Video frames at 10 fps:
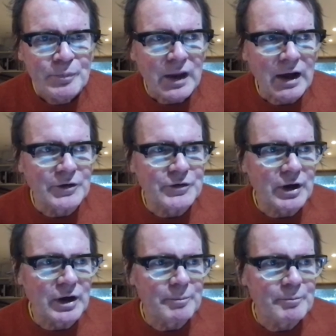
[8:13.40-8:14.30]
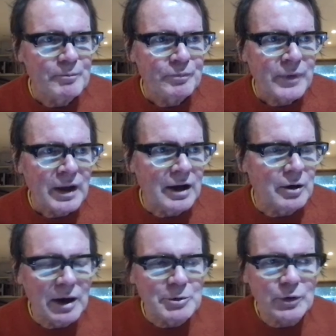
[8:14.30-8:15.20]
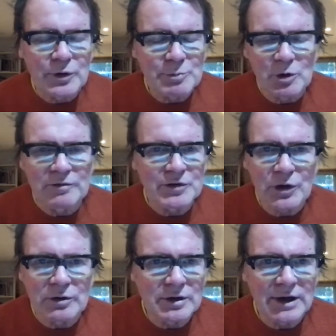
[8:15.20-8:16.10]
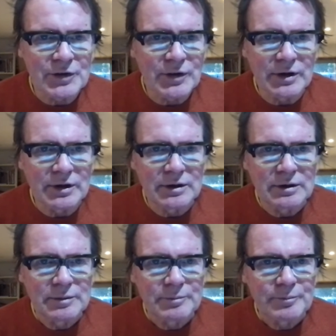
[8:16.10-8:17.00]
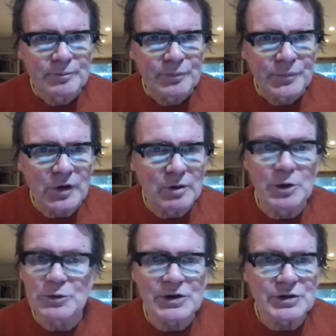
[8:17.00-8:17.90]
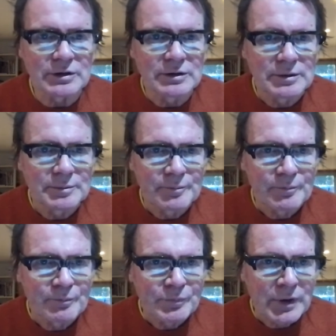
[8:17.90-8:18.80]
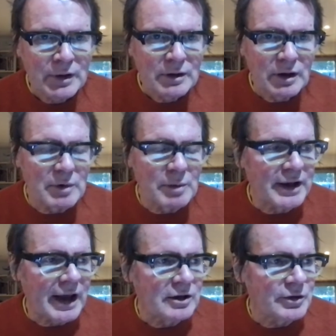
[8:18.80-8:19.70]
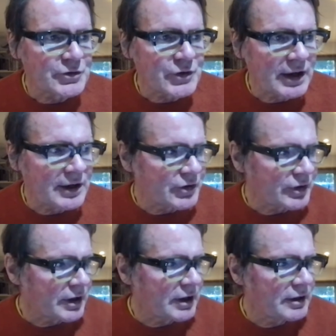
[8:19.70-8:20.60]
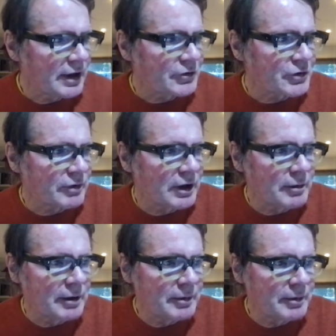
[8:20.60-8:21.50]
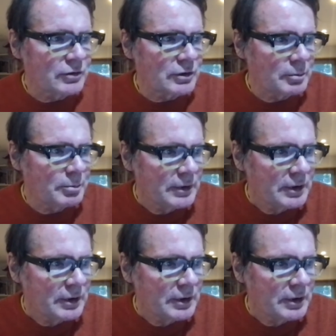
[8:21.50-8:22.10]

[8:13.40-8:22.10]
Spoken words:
And I was always more of a songwriter than a musician. I remember getting on stage at the Nelson Railway Workers Club